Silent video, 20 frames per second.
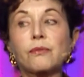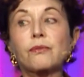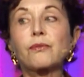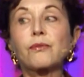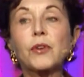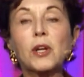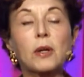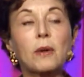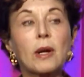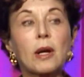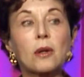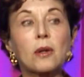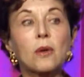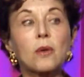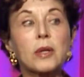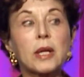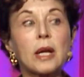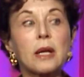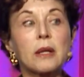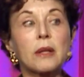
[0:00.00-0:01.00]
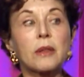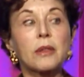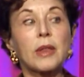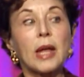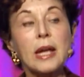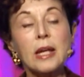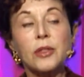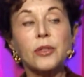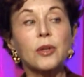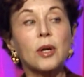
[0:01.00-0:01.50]
figure out, okay,
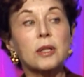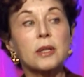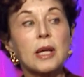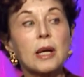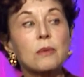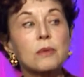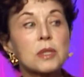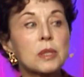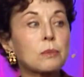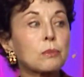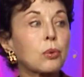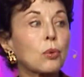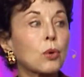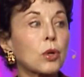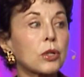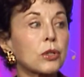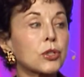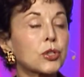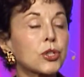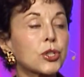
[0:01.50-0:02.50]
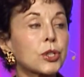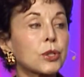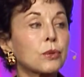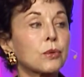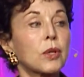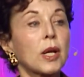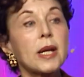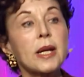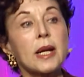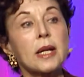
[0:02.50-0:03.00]
they thought that was important too.
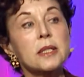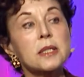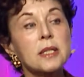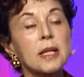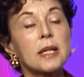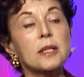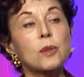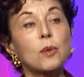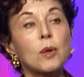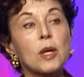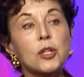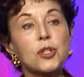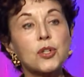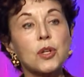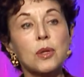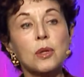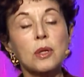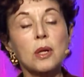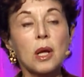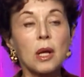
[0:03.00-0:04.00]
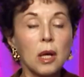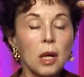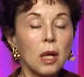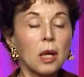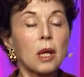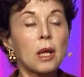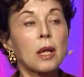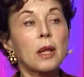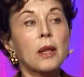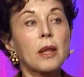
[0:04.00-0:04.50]
They asked that question,
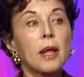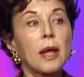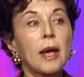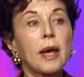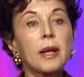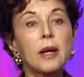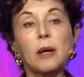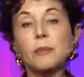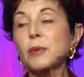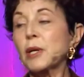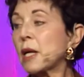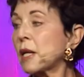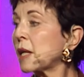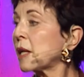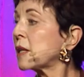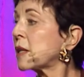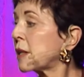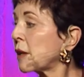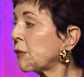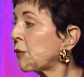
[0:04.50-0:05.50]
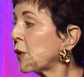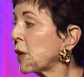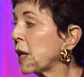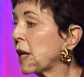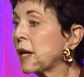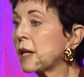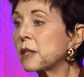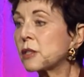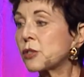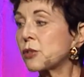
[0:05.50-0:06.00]
and I'm getting a different
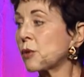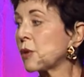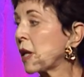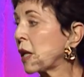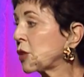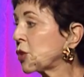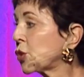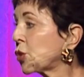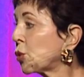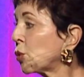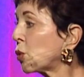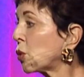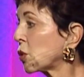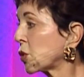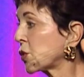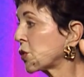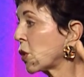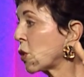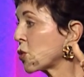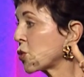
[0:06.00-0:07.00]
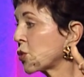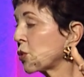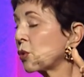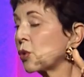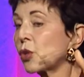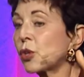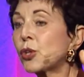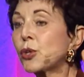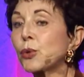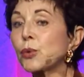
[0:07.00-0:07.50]
answer. That tool, social
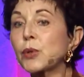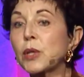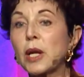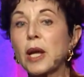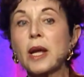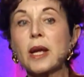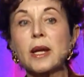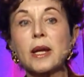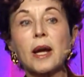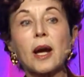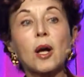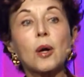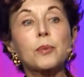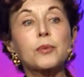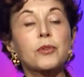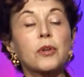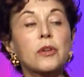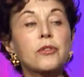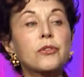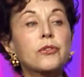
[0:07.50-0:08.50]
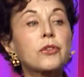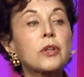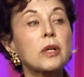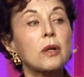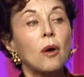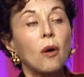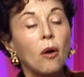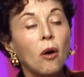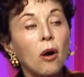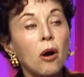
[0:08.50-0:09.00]
Q and A, helps us see
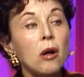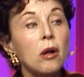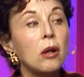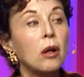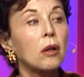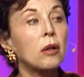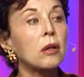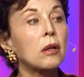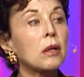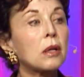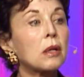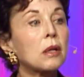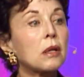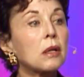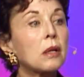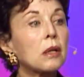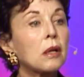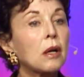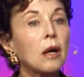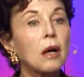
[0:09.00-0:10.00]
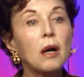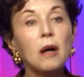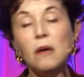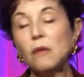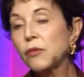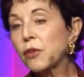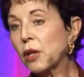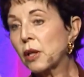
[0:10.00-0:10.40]
all of the